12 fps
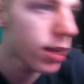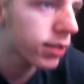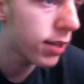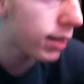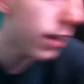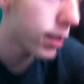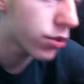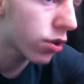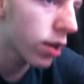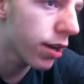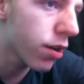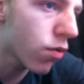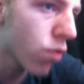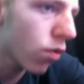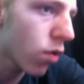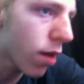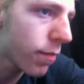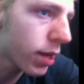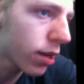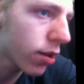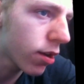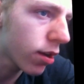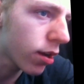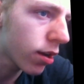That's literally all I've been
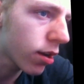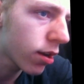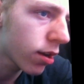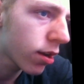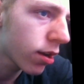doing.